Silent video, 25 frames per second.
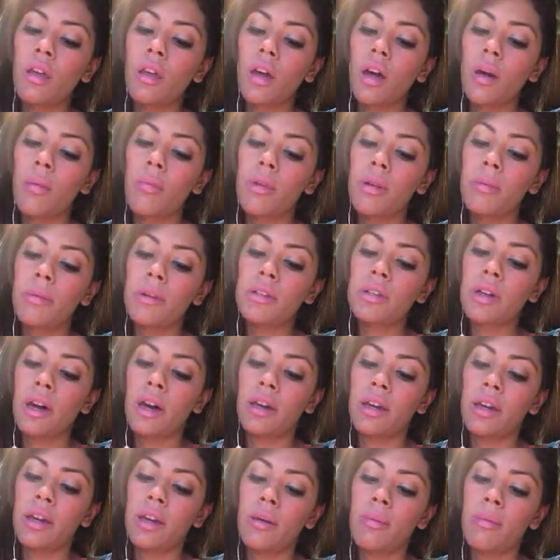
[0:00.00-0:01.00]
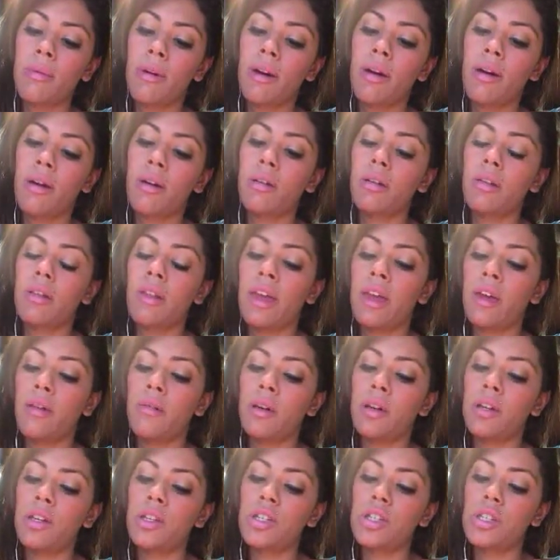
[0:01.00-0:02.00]
I'm going to be talking about
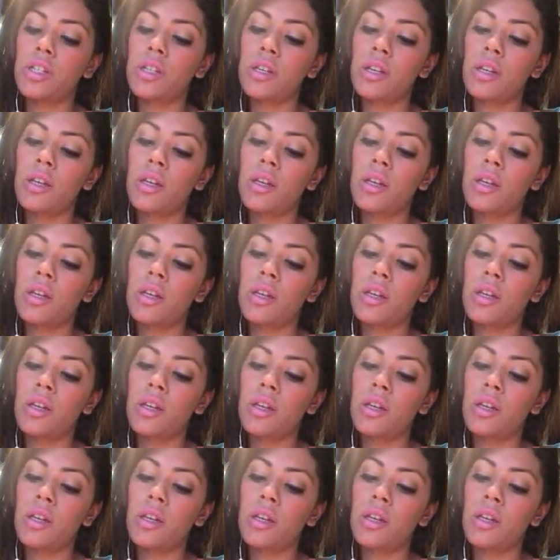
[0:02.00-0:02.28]
language